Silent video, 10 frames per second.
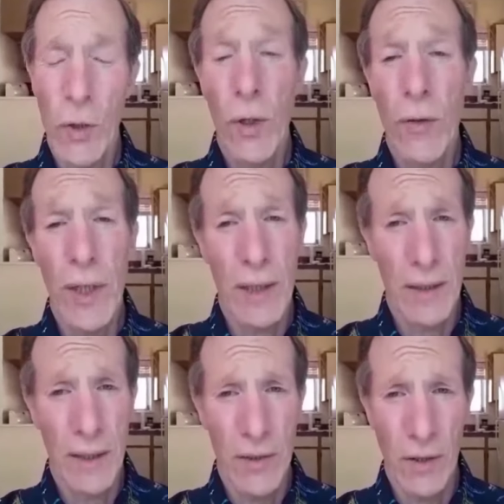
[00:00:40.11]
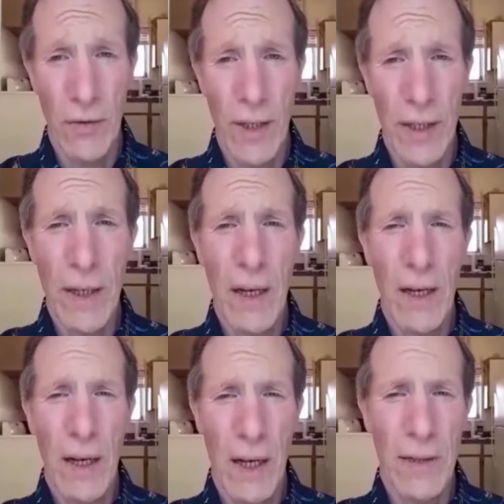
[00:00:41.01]
to agree to disagree
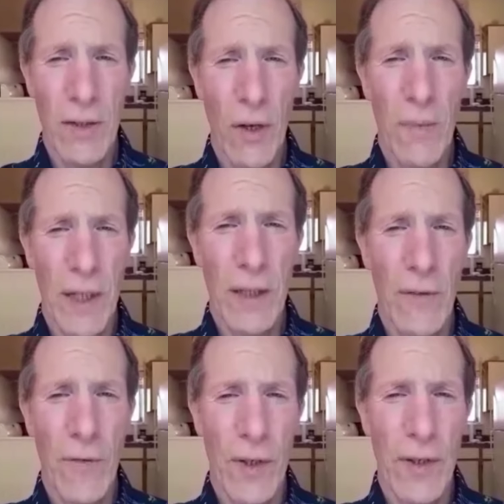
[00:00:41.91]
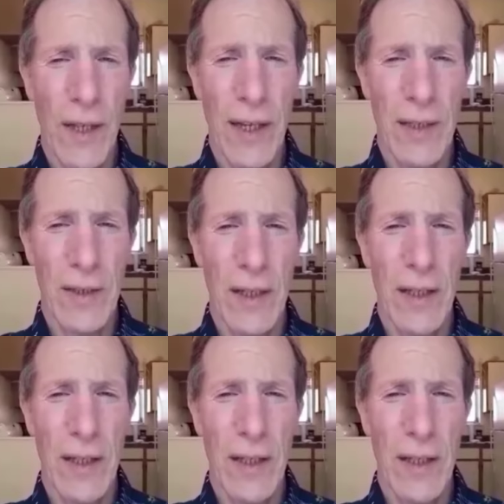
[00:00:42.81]
on so many different things.